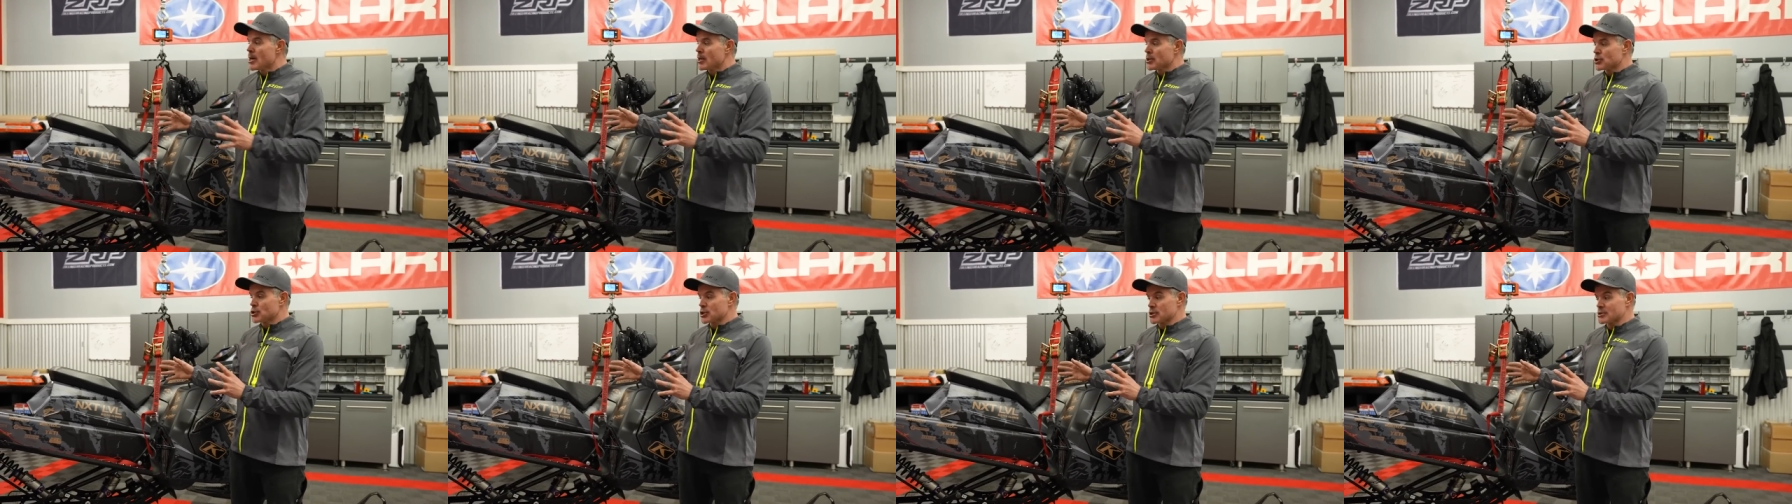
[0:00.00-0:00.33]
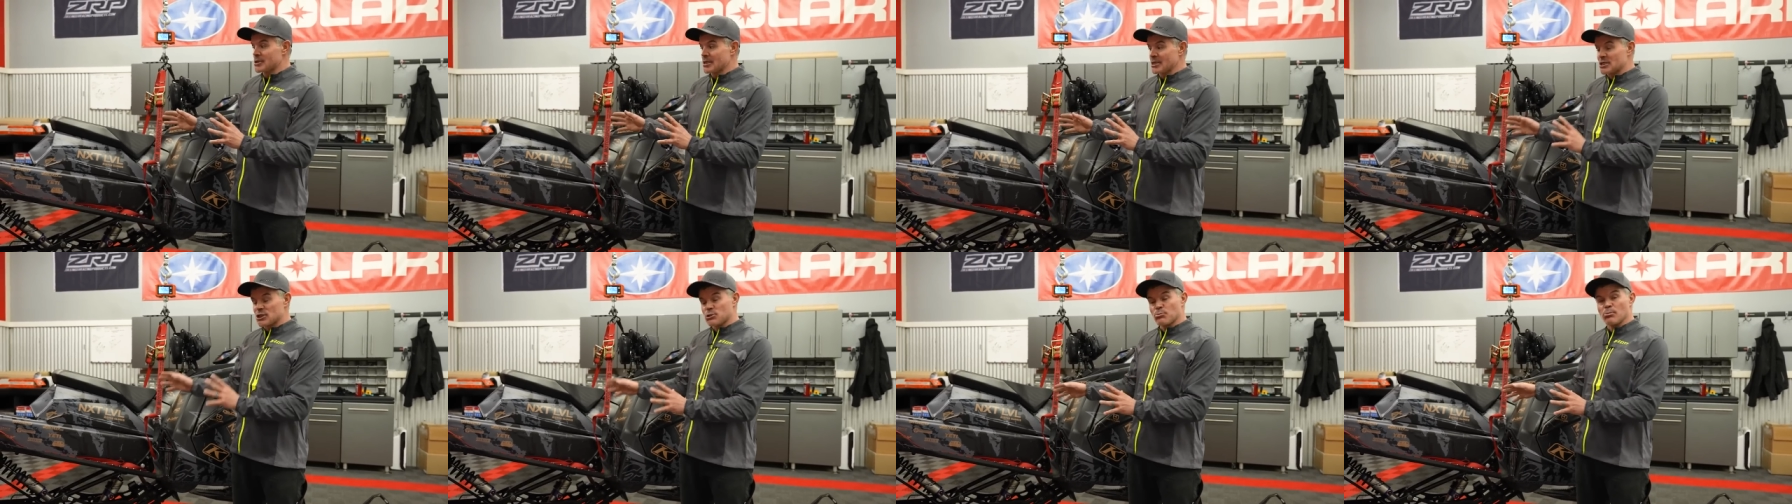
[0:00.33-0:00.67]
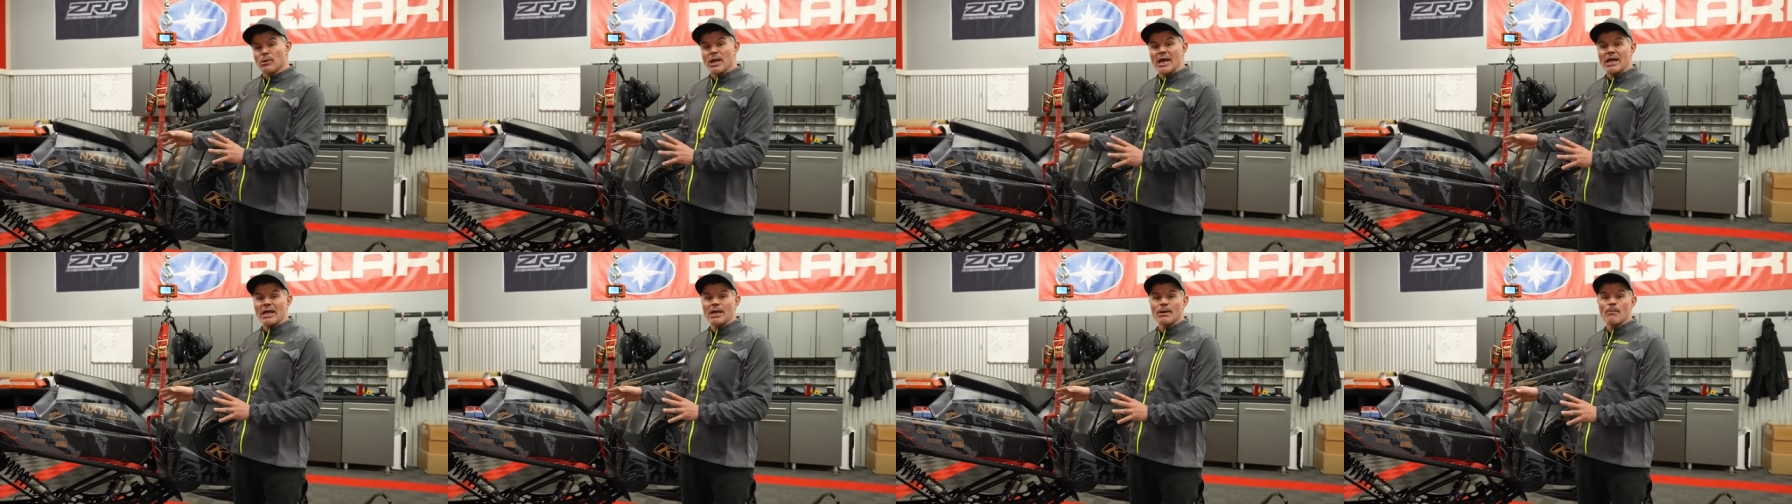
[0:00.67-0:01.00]
just
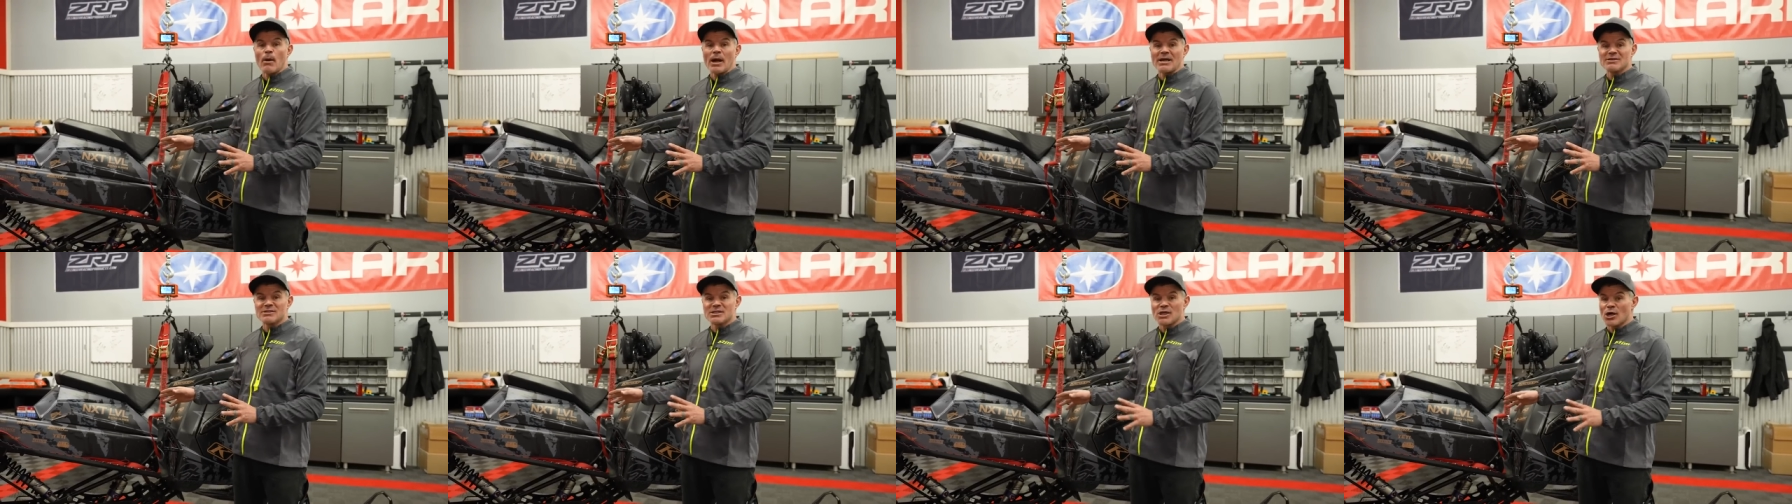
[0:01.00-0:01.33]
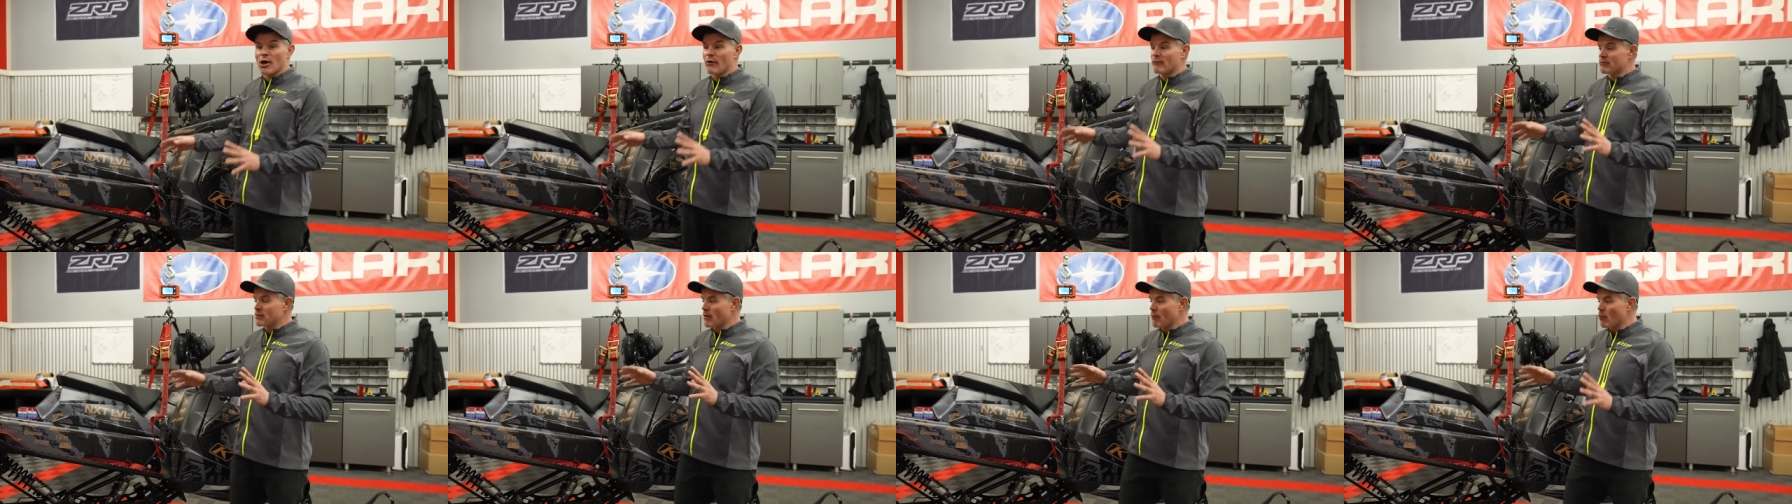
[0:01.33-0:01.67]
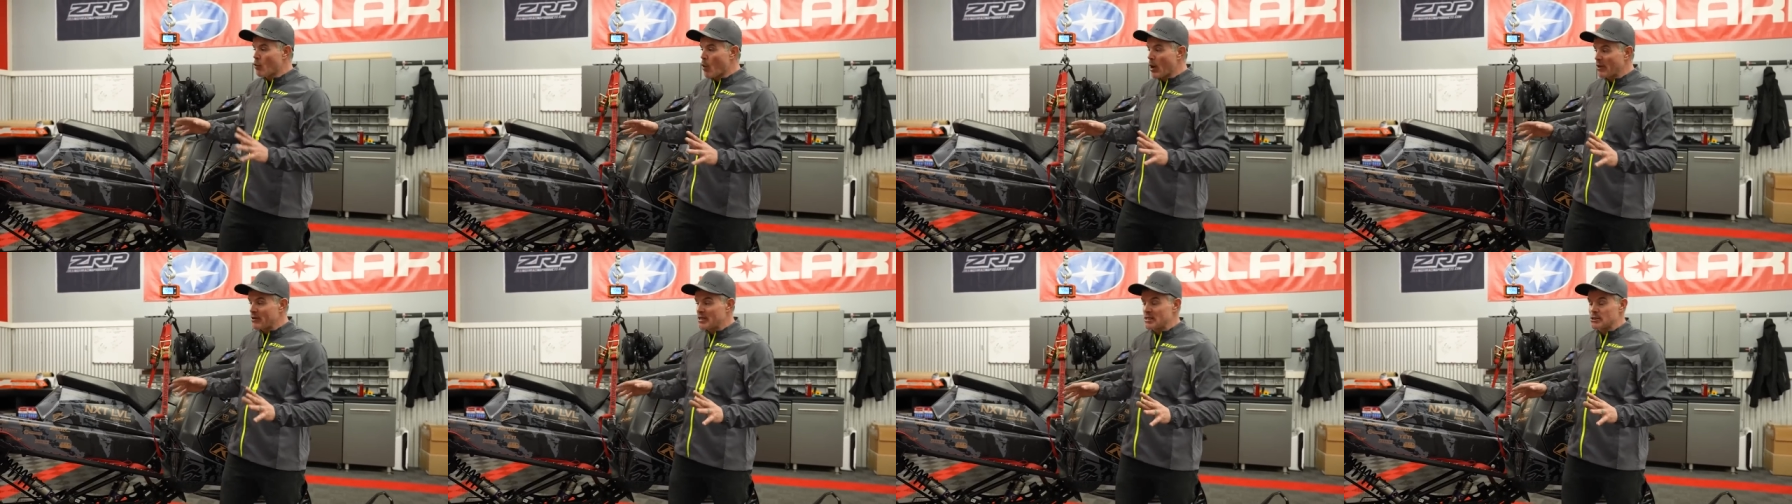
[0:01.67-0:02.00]
explaining myself to
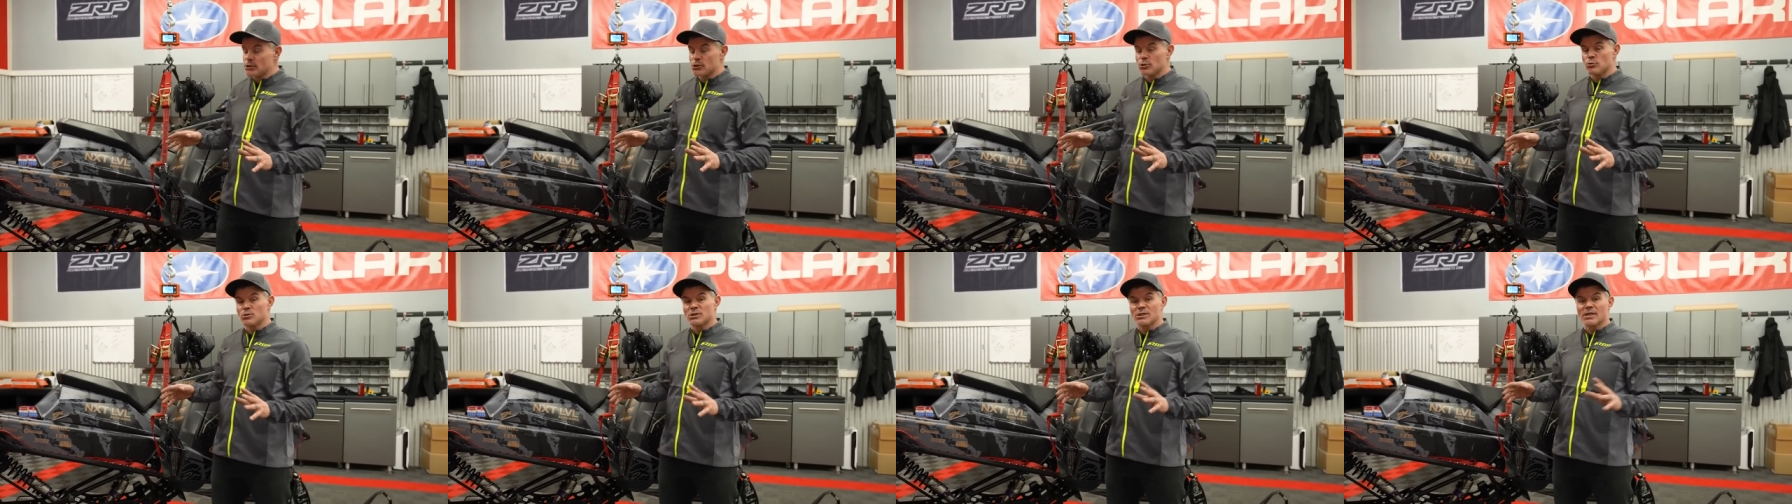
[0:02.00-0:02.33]
what these two